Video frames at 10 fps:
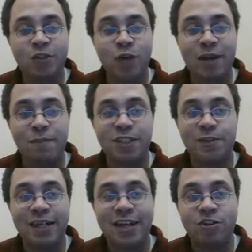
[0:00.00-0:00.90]
white must
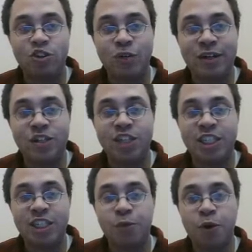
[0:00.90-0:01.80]
play elsewhere and
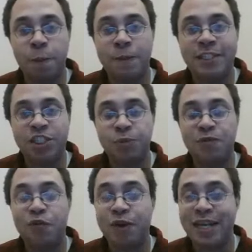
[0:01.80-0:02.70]
change the board position
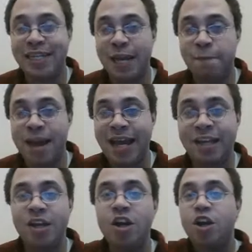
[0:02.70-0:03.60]
before he can take
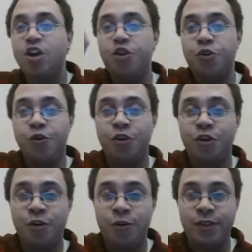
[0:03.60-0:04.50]
back, you're
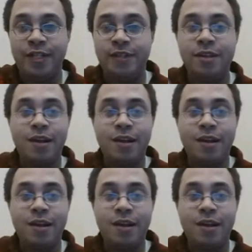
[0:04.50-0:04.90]
golden.